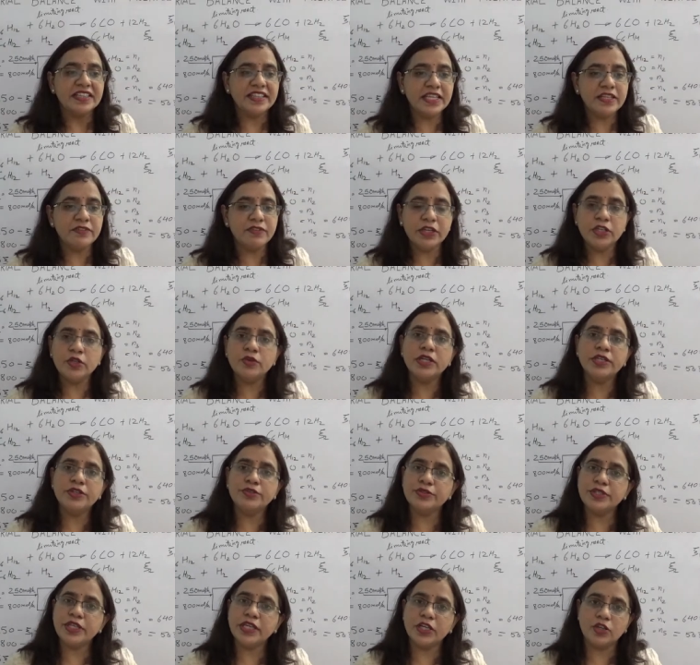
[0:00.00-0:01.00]
That when you are
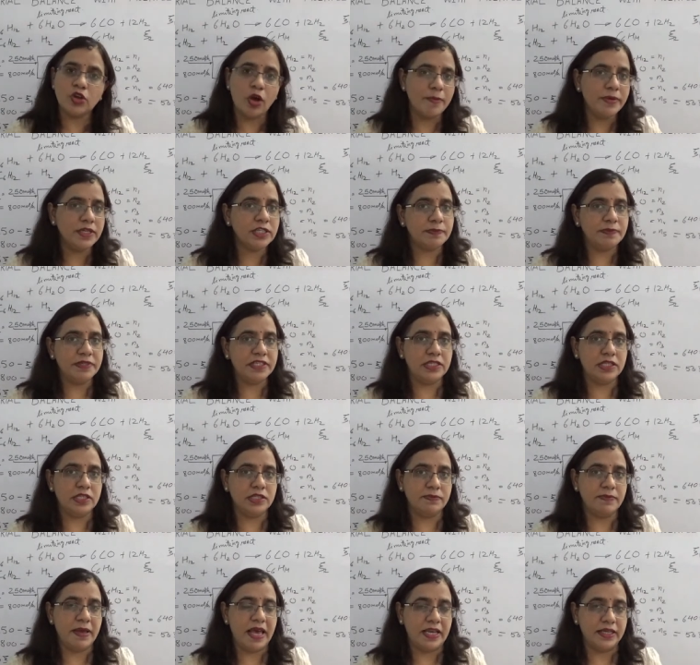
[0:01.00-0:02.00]
using atomic
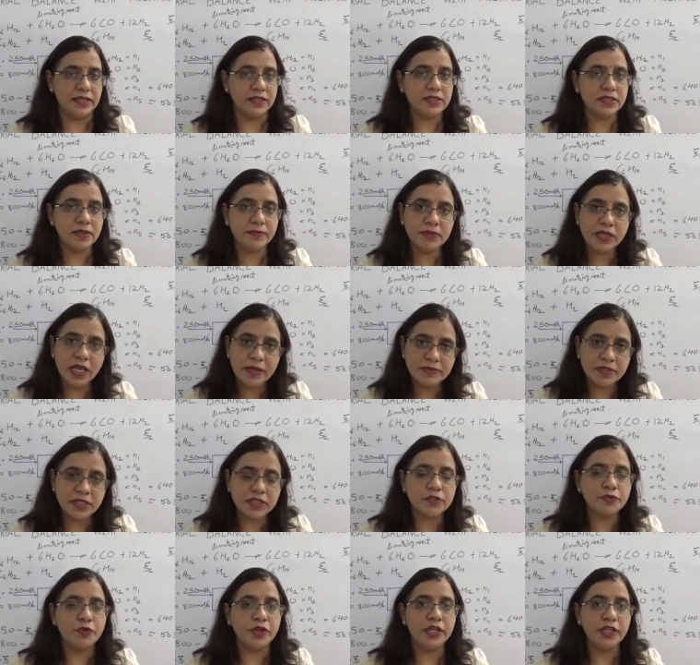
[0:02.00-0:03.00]
species balance, sometimes
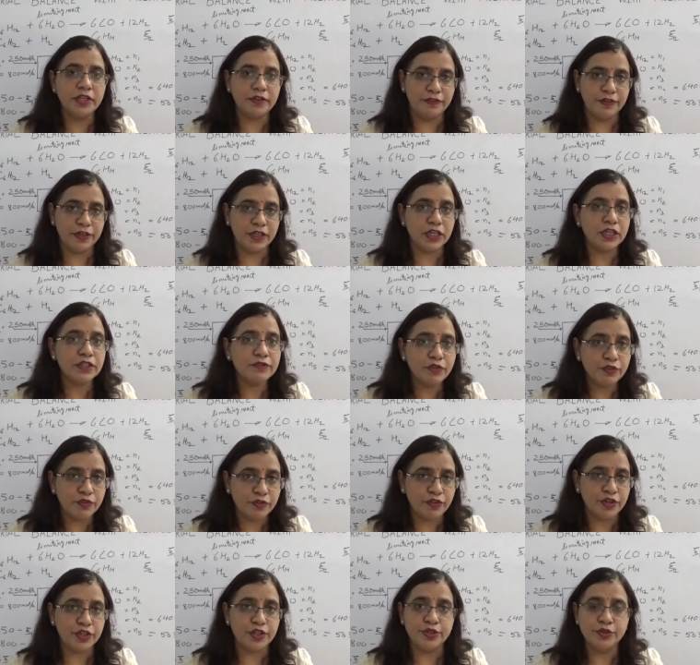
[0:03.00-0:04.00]
it's very difficult for,
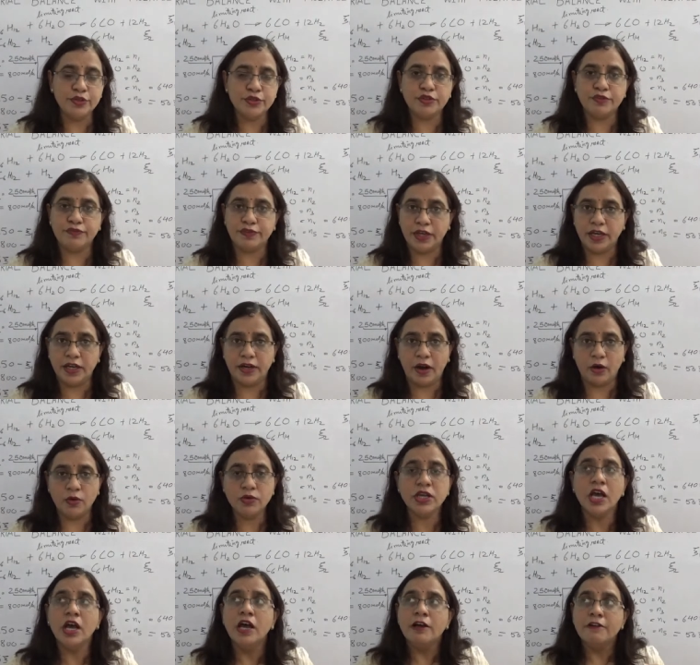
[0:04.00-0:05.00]
for you to figure
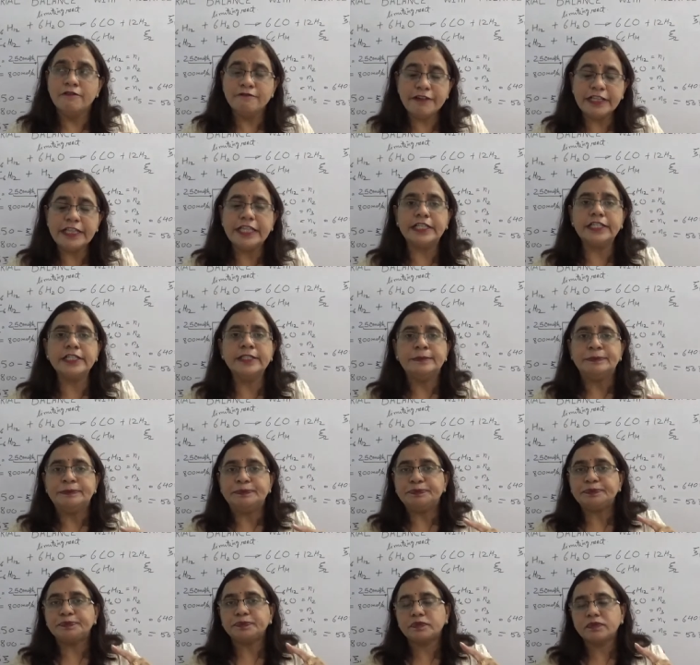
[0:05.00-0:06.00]
out whether
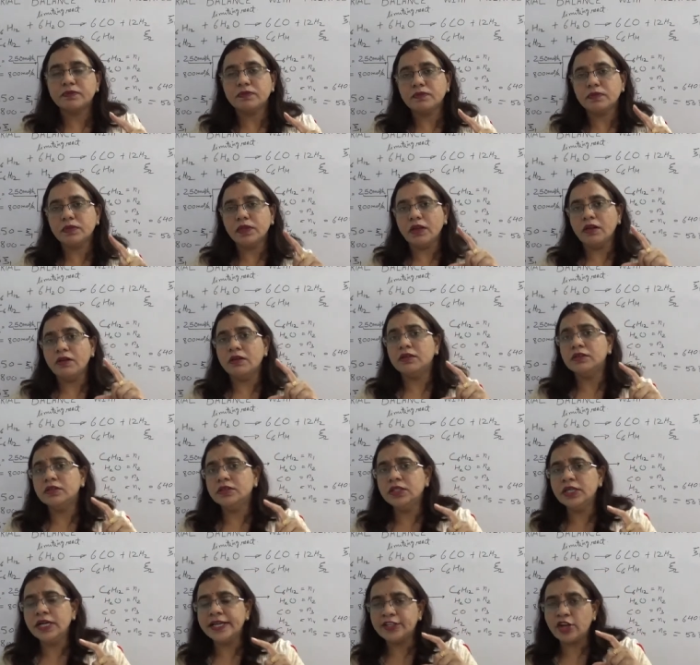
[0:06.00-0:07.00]

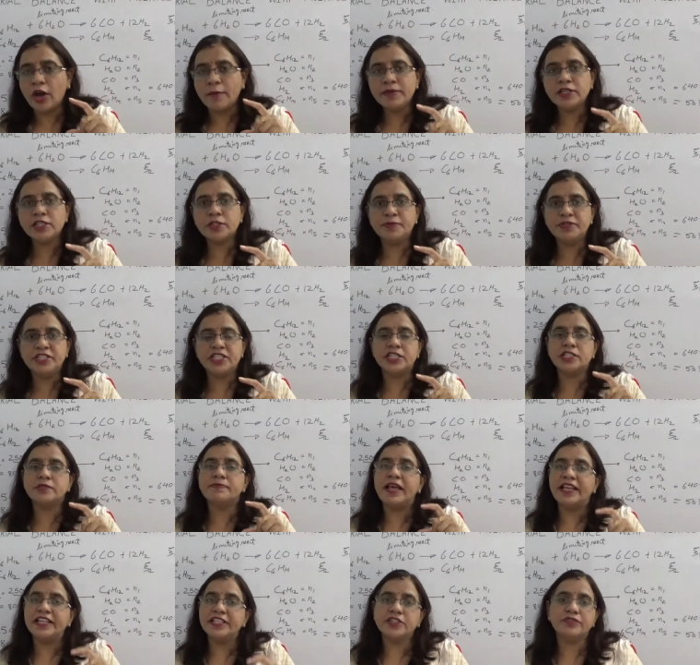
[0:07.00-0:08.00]
the atomic species
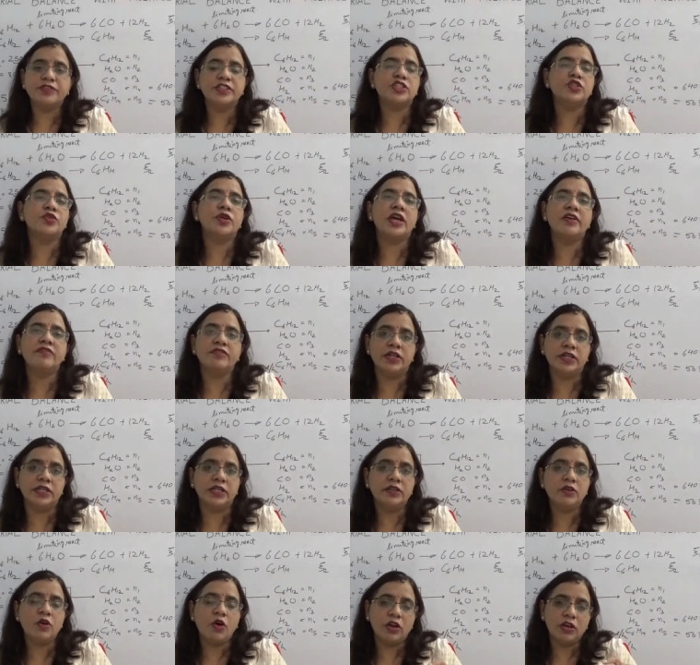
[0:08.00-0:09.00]
balance which you have
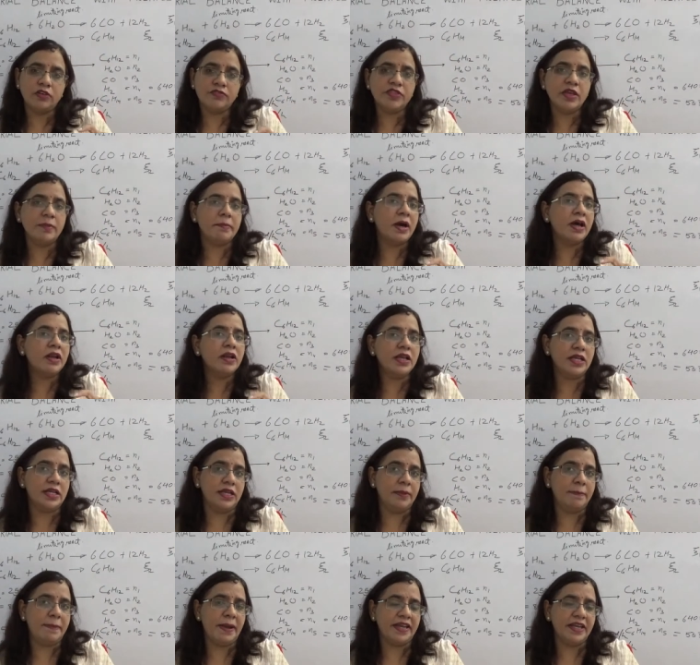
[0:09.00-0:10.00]
written, all of them are
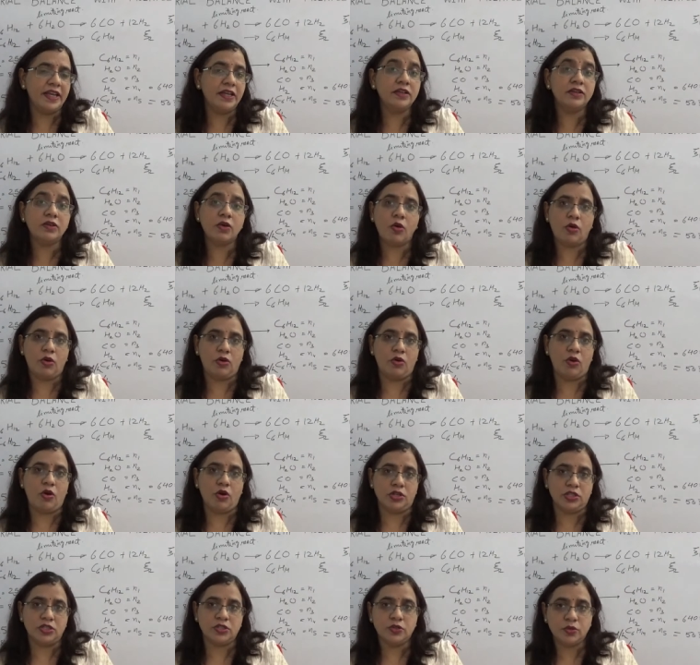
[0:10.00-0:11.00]
independent or
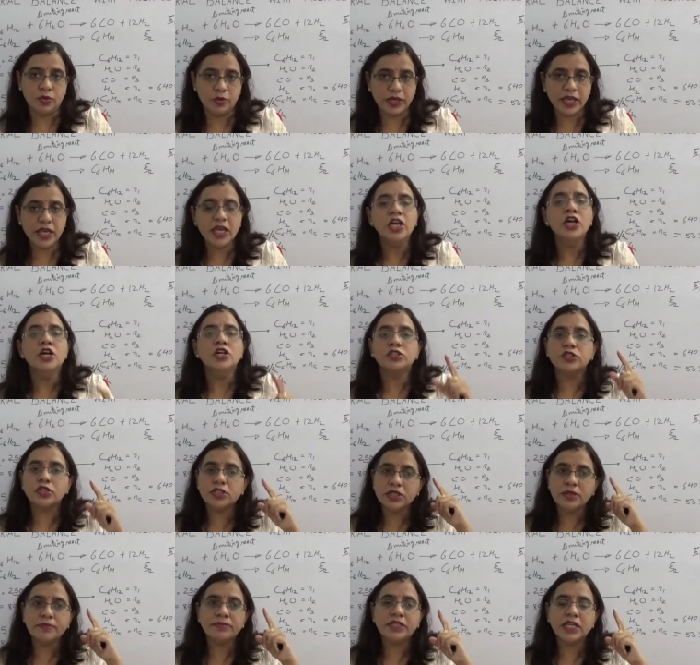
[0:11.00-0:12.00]
not. Okay, so
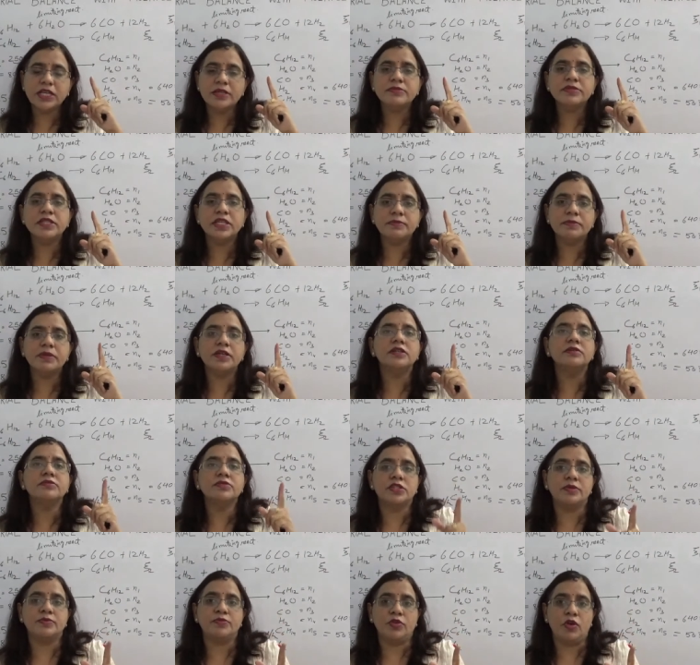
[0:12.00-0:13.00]
sometimes it
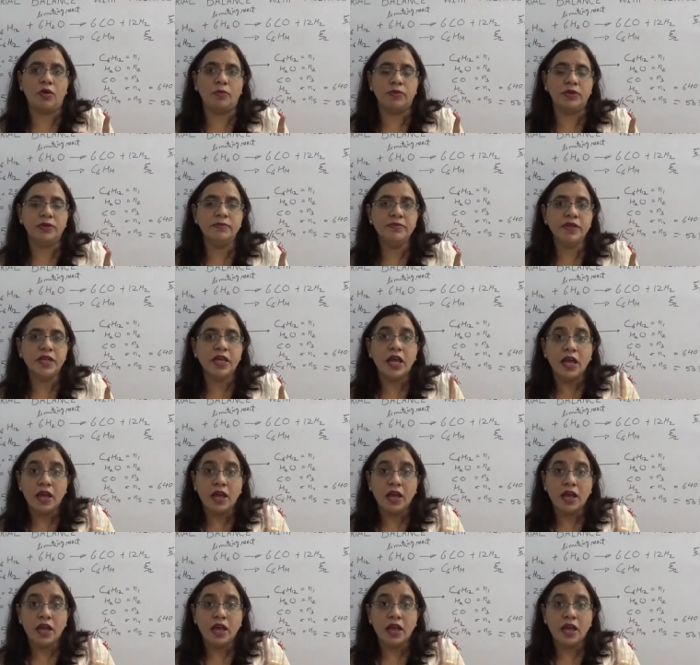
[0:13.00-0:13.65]
becomes a problem.